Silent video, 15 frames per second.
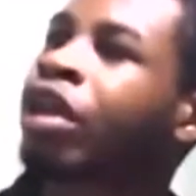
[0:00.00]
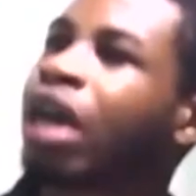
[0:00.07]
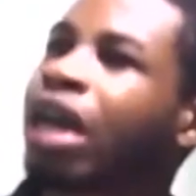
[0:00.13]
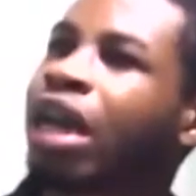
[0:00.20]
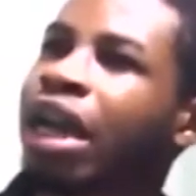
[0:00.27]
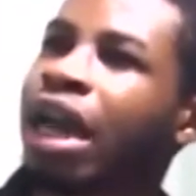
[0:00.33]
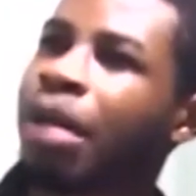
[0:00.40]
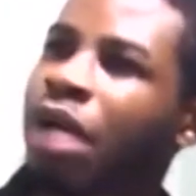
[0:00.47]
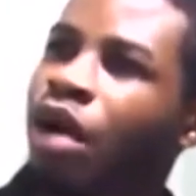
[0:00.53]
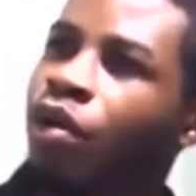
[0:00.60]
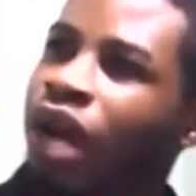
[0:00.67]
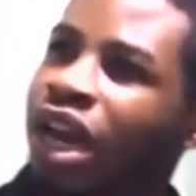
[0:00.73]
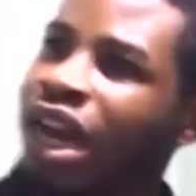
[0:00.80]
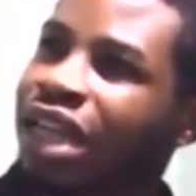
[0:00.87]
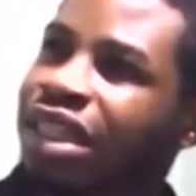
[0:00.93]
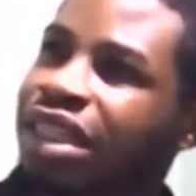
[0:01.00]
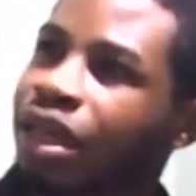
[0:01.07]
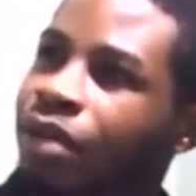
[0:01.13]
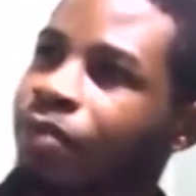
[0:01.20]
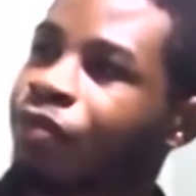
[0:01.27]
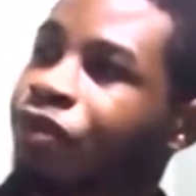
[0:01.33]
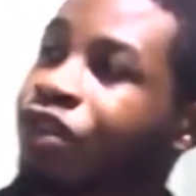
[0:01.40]
And then I'm aware that
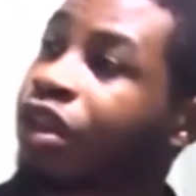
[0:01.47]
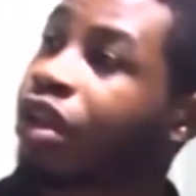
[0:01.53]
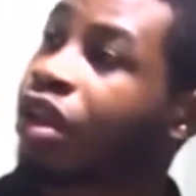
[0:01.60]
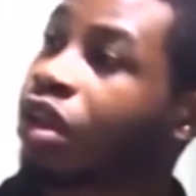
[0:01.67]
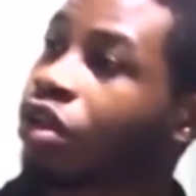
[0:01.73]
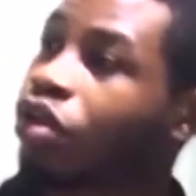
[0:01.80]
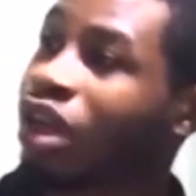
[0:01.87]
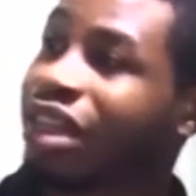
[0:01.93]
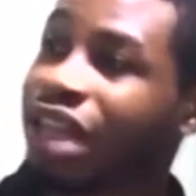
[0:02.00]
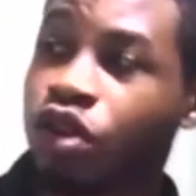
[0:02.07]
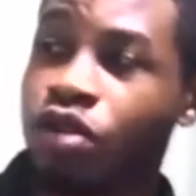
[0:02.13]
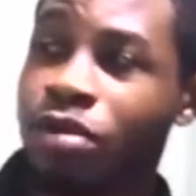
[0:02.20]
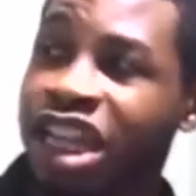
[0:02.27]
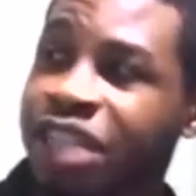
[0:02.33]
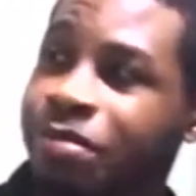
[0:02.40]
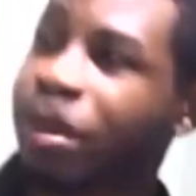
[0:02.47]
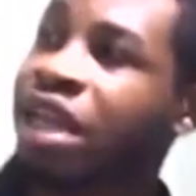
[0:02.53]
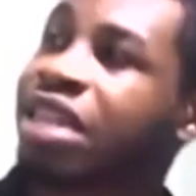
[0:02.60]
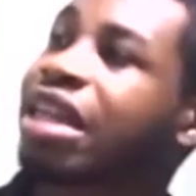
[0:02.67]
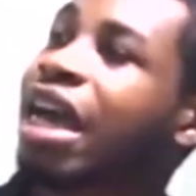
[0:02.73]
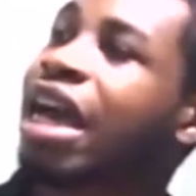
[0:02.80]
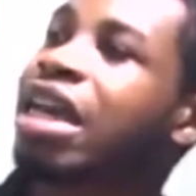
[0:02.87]
Dr. Thomas
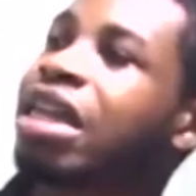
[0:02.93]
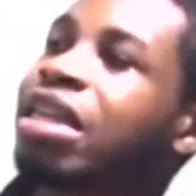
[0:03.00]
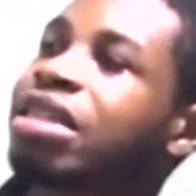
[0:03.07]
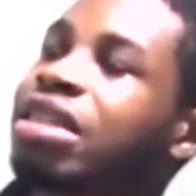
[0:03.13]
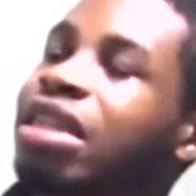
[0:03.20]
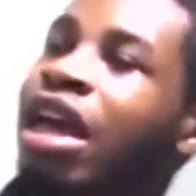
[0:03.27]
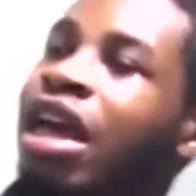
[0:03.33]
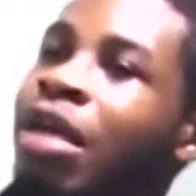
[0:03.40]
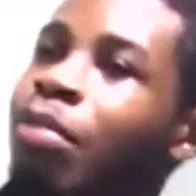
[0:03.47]
Mensah is